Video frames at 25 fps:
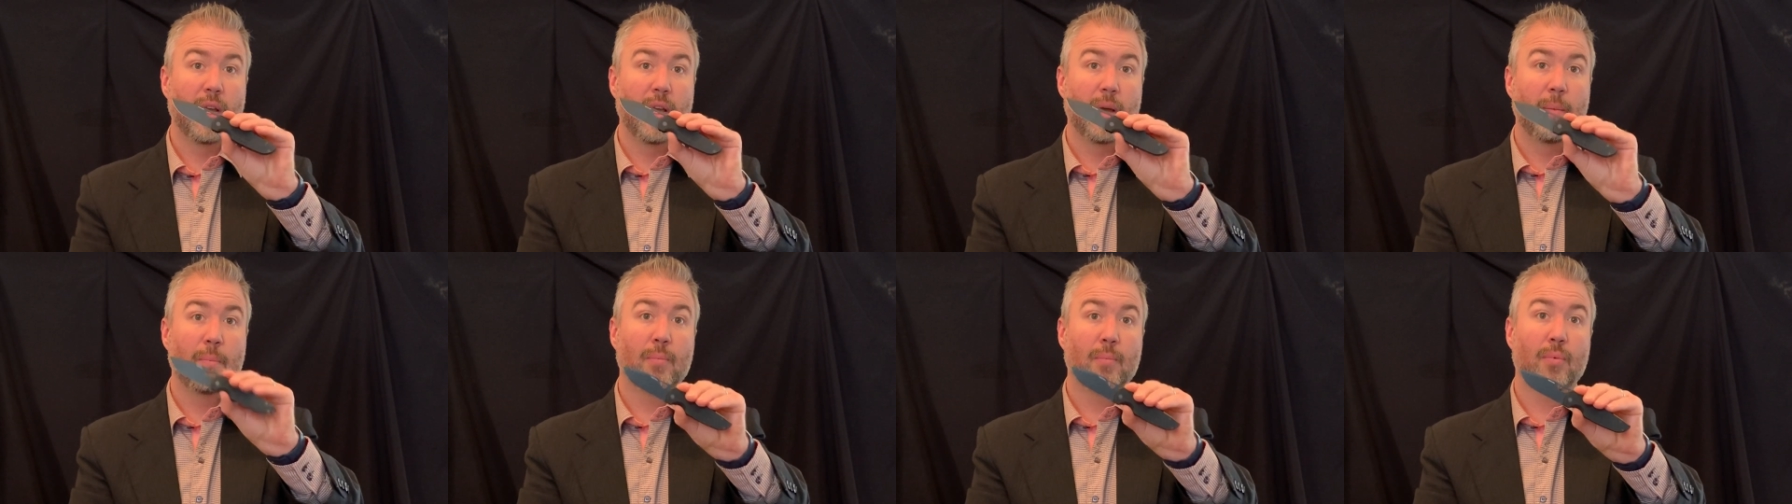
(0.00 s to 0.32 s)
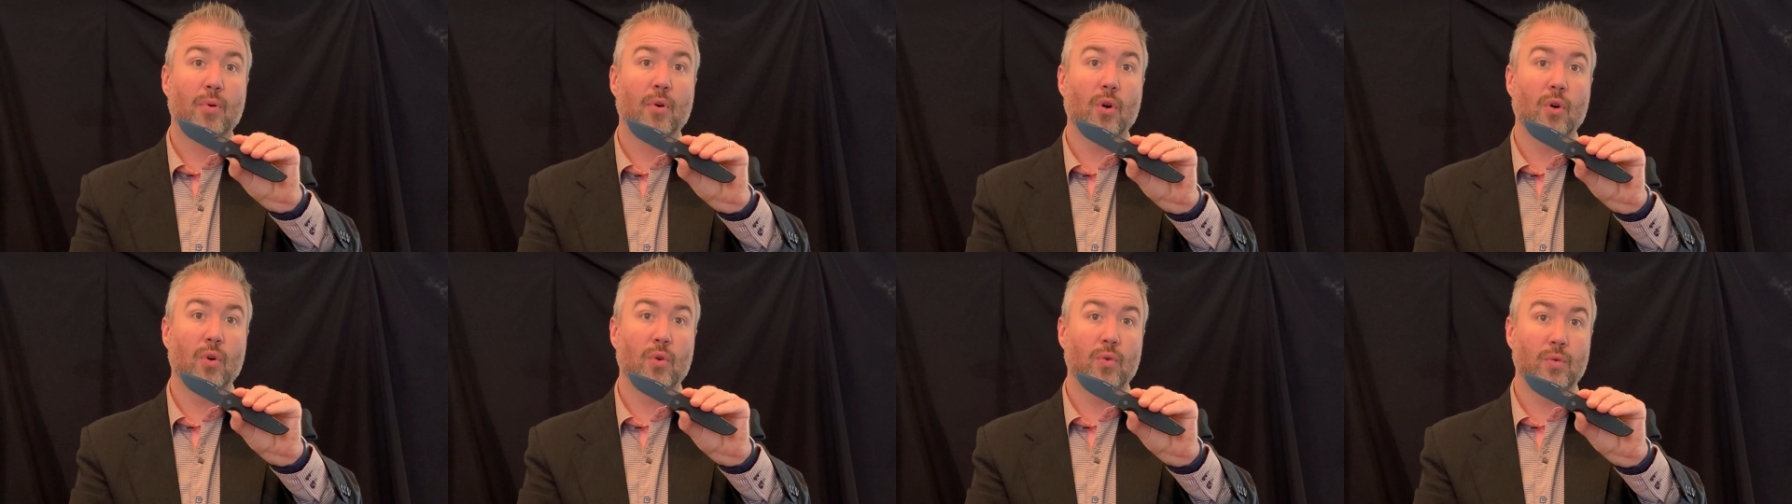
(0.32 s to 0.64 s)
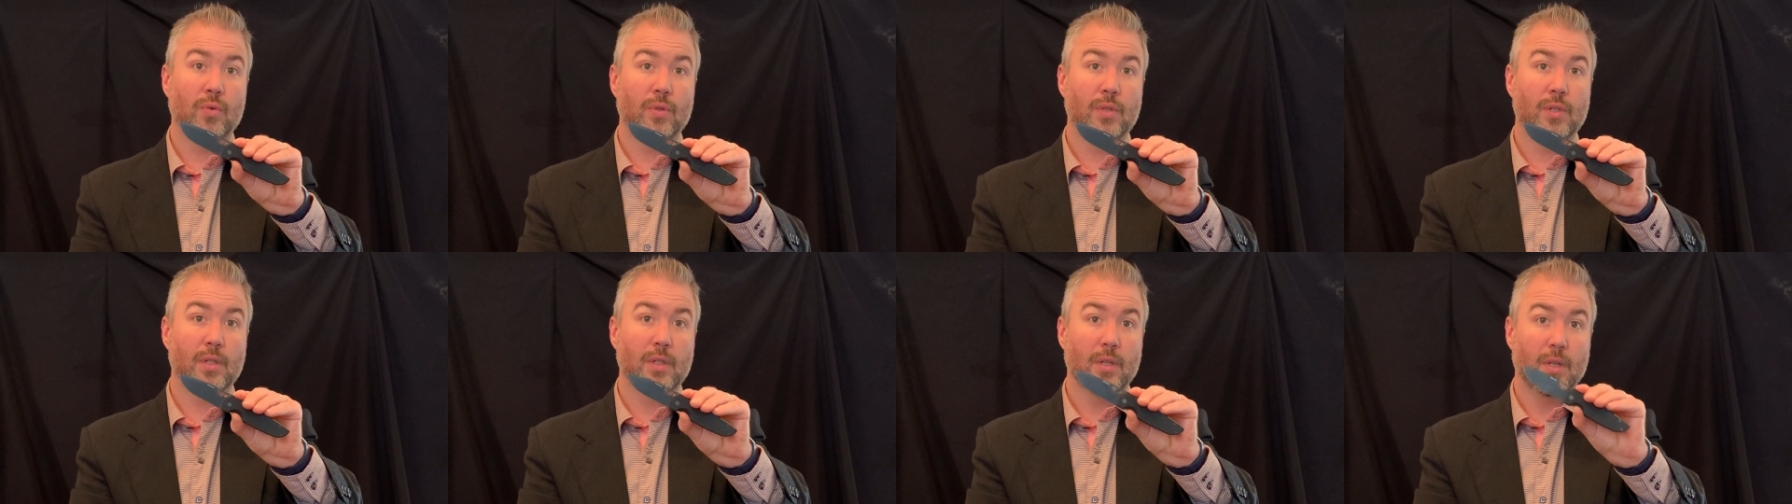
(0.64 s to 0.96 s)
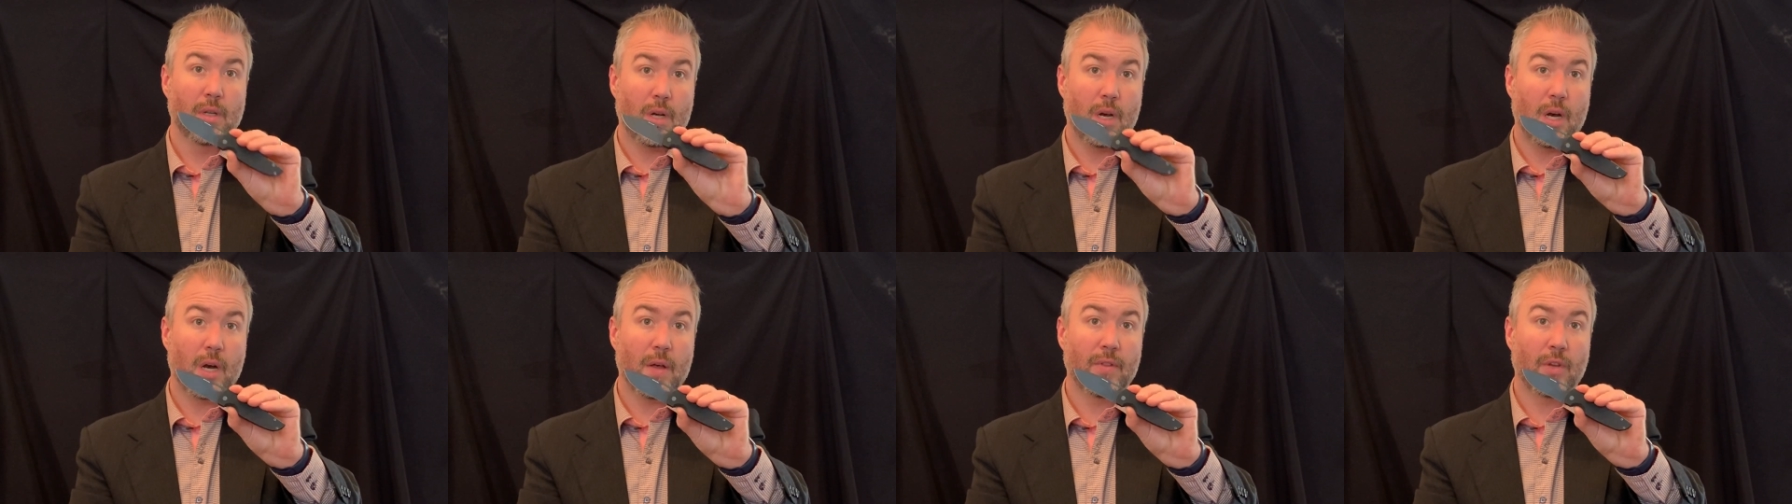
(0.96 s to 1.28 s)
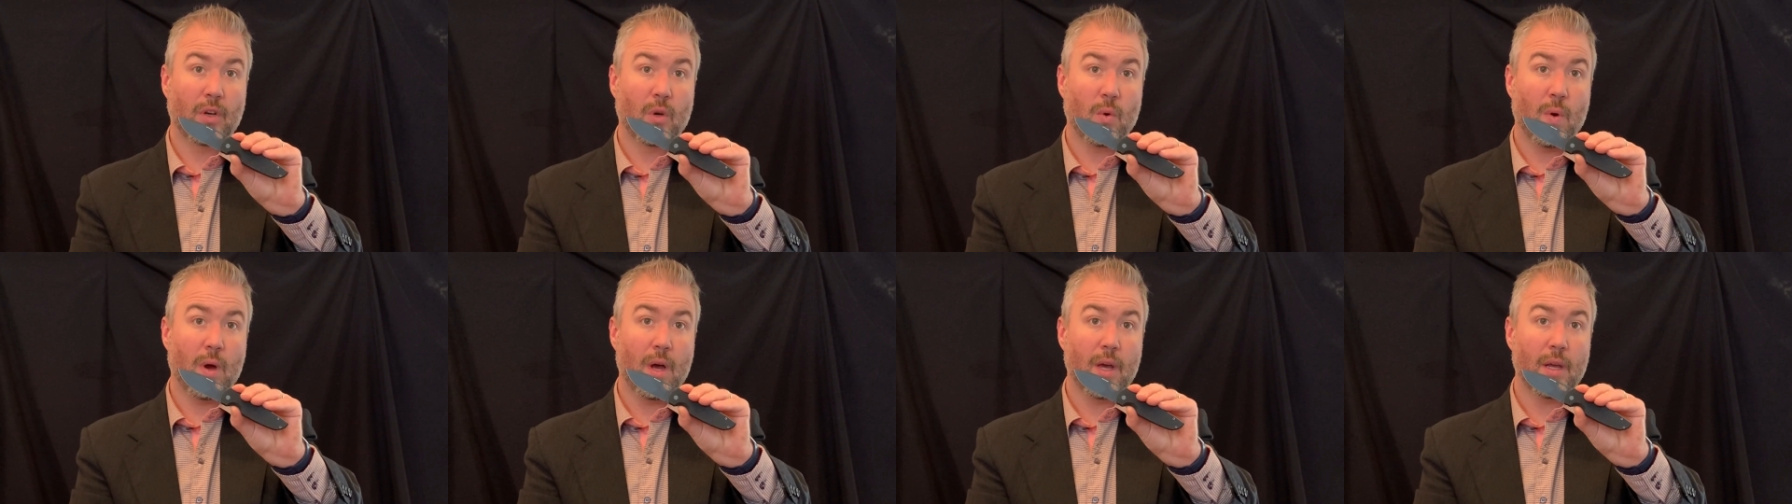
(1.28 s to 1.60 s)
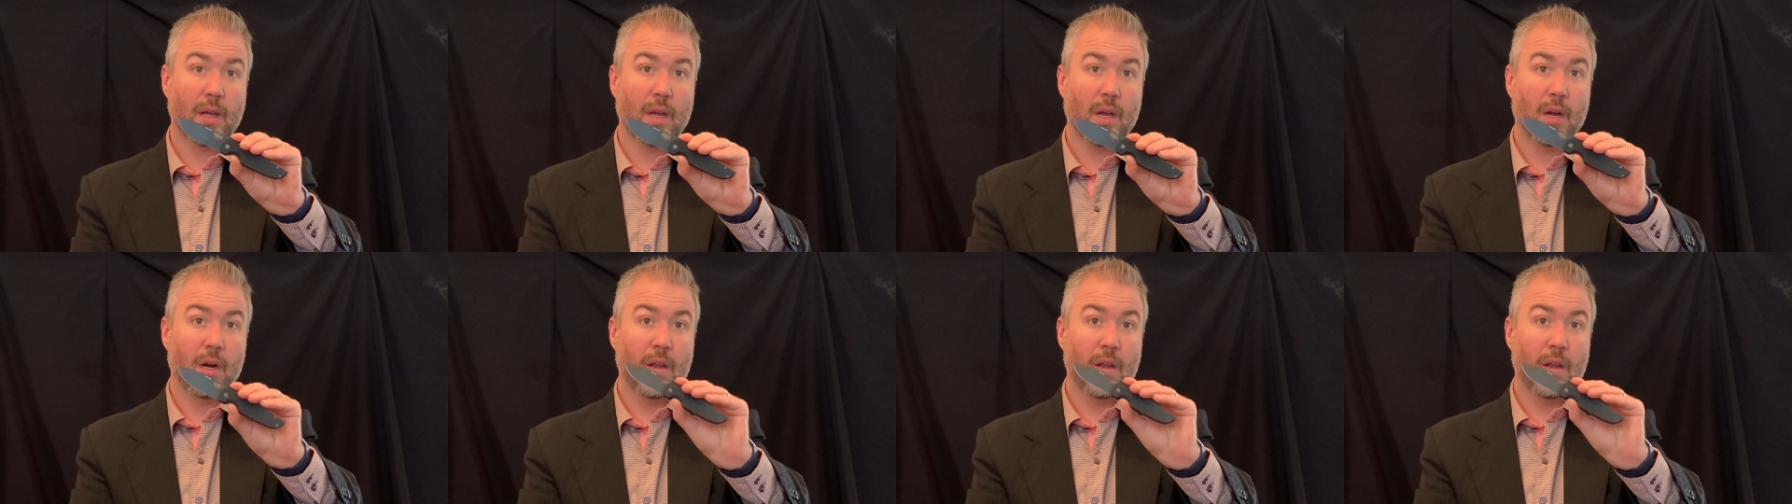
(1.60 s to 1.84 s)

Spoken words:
pros on the Quiet Carry.